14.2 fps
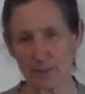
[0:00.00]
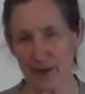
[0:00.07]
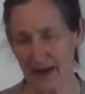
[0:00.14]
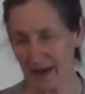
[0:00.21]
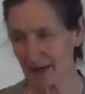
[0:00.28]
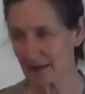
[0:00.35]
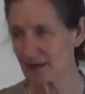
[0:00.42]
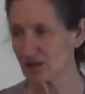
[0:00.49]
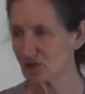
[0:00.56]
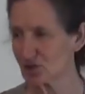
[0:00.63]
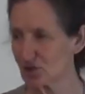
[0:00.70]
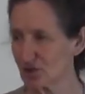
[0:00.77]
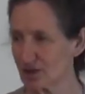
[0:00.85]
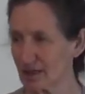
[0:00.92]
pain is
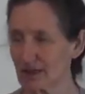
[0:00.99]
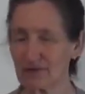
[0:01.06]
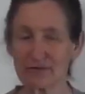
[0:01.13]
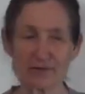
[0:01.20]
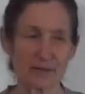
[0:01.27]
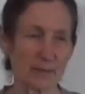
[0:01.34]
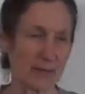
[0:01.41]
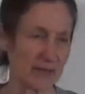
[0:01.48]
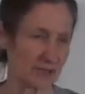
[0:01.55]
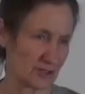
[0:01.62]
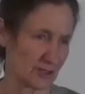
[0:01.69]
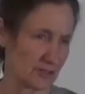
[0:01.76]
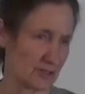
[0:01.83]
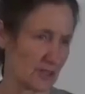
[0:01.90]
due to
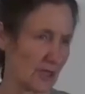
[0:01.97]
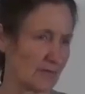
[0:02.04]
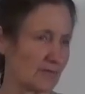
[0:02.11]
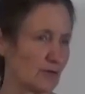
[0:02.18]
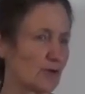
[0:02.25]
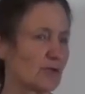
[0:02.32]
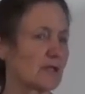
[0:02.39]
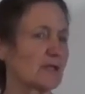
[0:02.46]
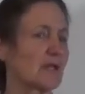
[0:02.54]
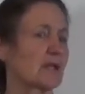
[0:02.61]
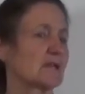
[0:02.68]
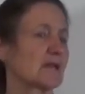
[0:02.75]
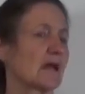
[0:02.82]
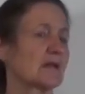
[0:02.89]
inflammation. So if you can
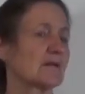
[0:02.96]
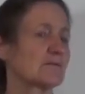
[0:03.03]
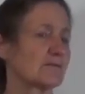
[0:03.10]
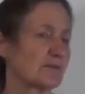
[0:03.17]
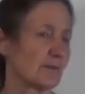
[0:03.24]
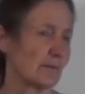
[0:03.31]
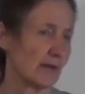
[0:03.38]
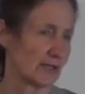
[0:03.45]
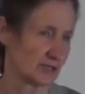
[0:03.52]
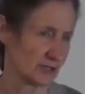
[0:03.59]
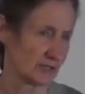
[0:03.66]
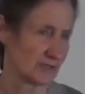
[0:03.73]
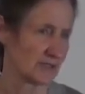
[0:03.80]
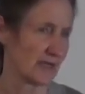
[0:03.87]
get that
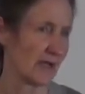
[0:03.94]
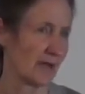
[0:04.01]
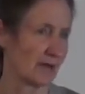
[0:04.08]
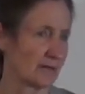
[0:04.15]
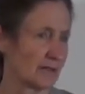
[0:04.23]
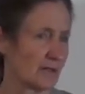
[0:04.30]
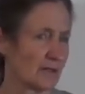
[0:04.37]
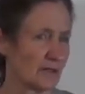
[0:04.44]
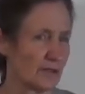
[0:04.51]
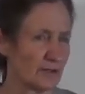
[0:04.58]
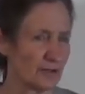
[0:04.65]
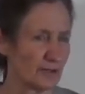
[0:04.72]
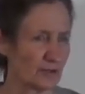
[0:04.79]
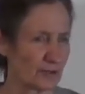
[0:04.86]
inflammation down,
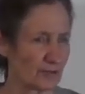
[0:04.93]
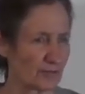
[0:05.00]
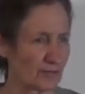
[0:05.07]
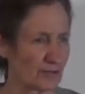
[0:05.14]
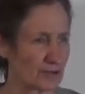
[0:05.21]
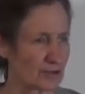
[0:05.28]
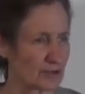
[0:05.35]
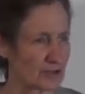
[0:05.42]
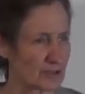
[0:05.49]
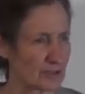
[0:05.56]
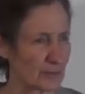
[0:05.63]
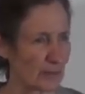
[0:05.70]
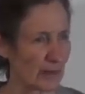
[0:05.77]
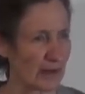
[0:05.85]
you can reduce
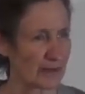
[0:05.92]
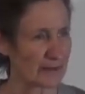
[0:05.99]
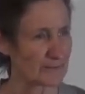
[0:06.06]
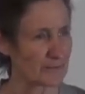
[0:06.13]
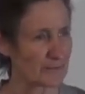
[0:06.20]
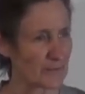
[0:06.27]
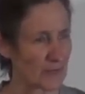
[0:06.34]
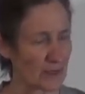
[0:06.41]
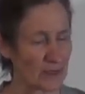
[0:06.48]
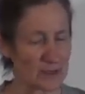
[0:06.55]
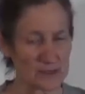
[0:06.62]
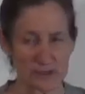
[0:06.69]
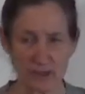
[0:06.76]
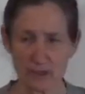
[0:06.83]
the pain.
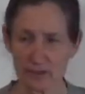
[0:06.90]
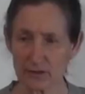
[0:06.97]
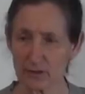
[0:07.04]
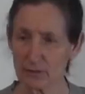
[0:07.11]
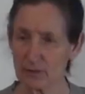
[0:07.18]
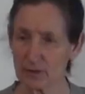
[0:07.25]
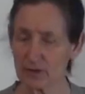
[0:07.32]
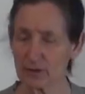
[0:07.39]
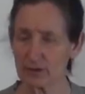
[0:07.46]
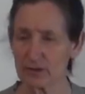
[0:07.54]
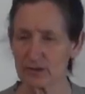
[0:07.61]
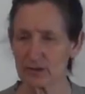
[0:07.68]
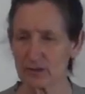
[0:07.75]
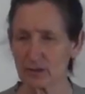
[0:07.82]
So it can be
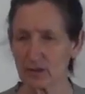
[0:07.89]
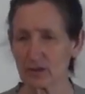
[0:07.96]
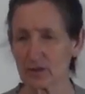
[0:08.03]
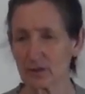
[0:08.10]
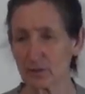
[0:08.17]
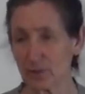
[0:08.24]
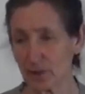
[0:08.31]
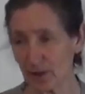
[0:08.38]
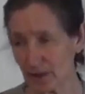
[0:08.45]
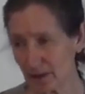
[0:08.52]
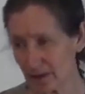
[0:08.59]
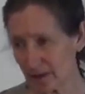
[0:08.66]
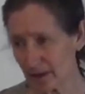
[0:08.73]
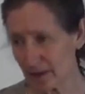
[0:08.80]
used on a
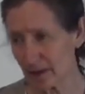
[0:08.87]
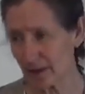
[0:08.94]
boil